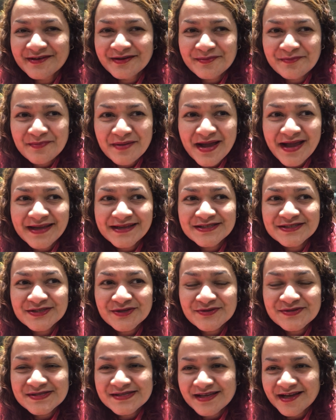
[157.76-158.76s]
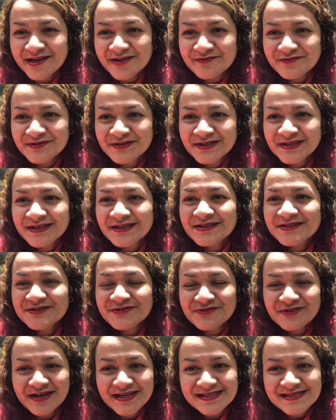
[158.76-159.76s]
remind yourself,
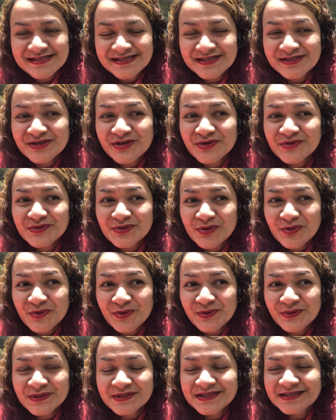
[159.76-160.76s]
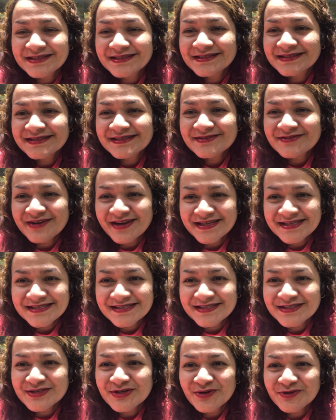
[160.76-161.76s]
trust in your Lord,
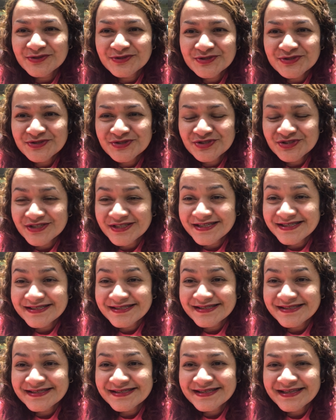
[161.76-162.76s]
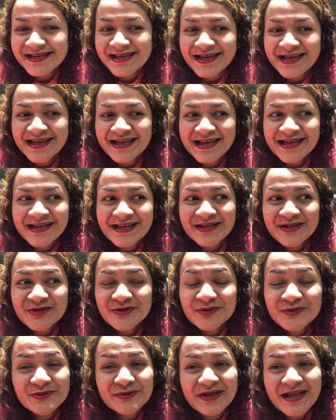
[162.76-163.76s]
trust in your Jesus,
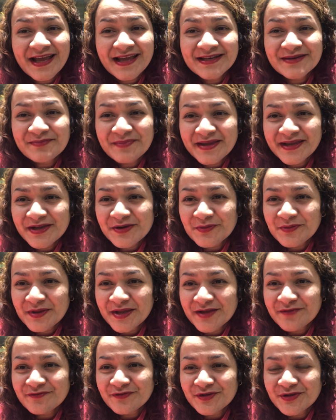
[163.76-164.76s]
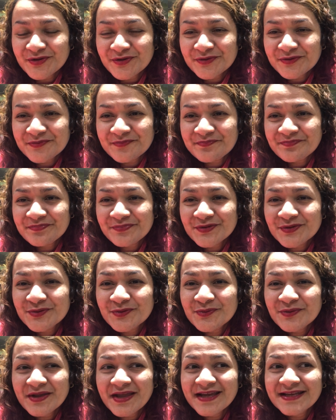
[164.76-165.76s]
who can make a way for you,
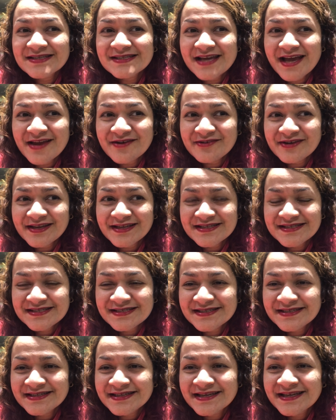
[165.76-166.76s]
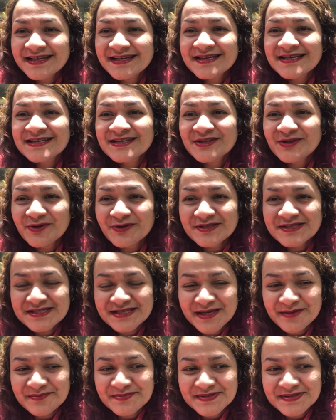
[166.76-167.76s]
who can direct your
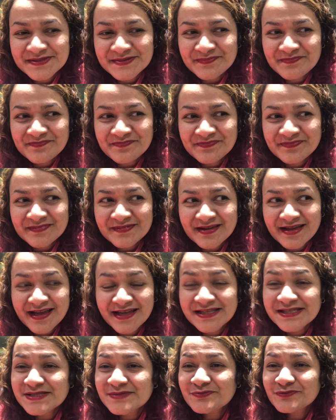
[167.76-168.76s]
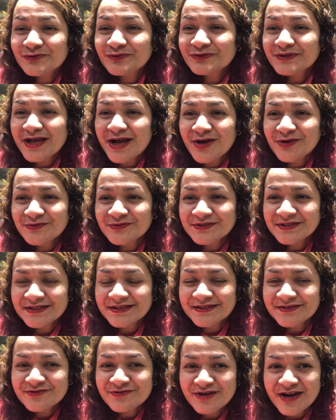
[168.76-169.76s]
steps and smooth out
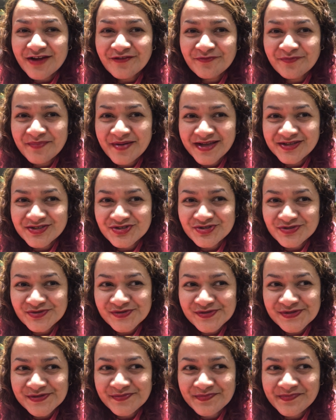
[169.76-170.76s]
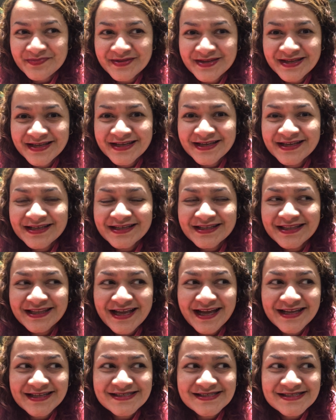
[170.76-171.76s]
the rough patches.
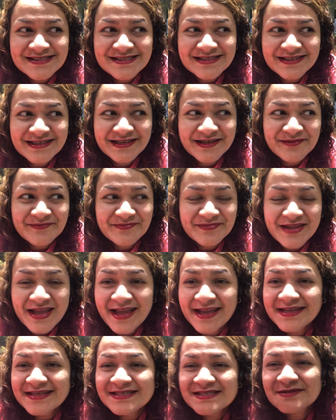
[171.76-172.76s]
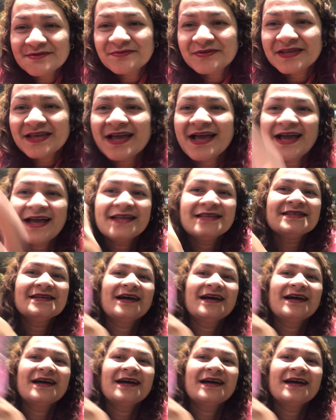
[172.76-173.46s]
Last uh, night we had